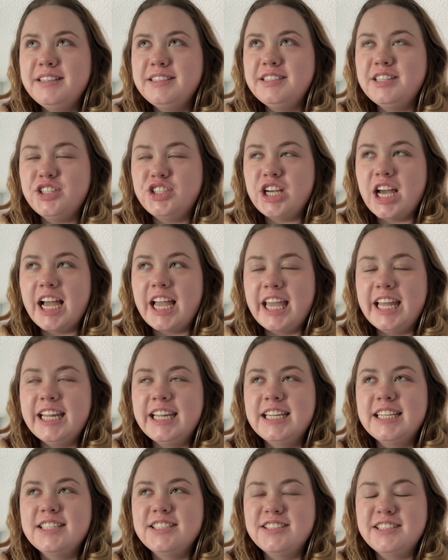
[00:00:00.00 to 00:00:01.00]
to check
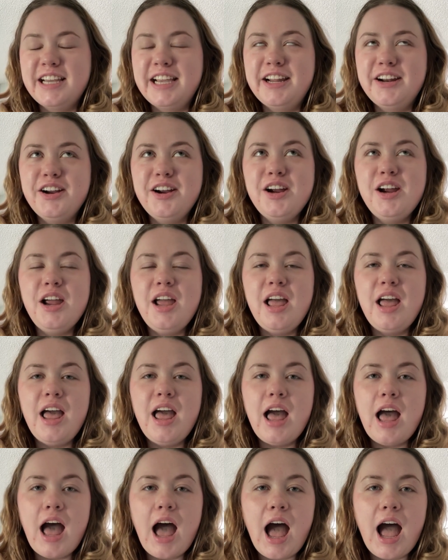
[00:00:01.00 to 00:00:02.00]
in till later.
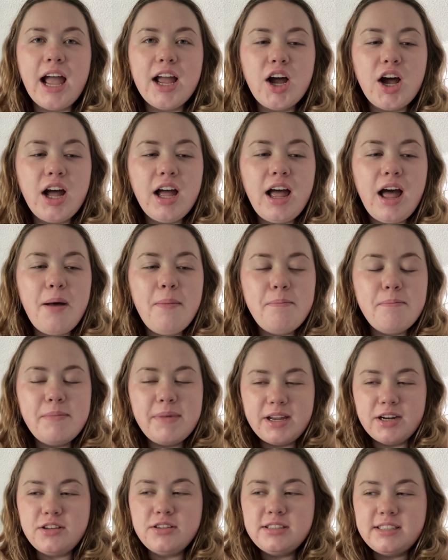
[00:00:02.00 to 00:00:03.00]
I got a
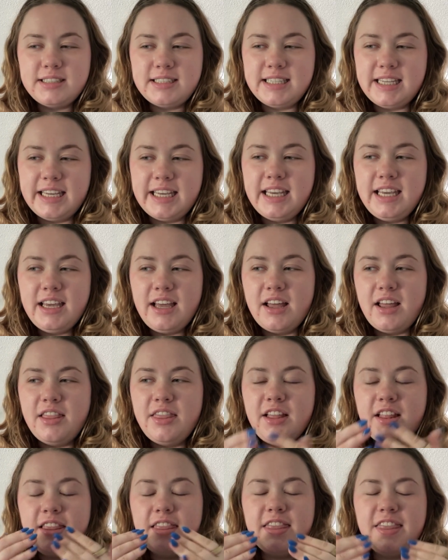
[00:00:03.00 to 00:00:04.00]
middle seat in
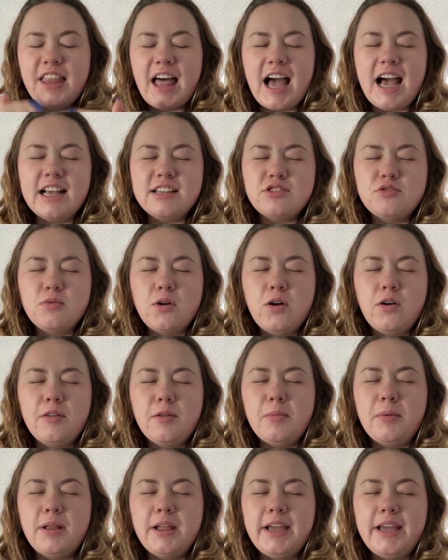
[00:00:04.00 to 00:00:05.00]
the last row of
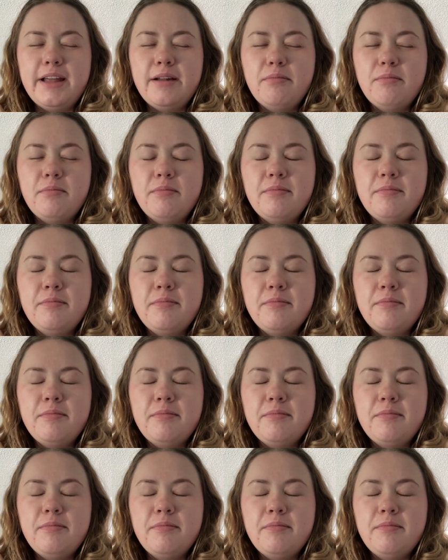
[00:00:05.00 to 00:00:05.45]
the plane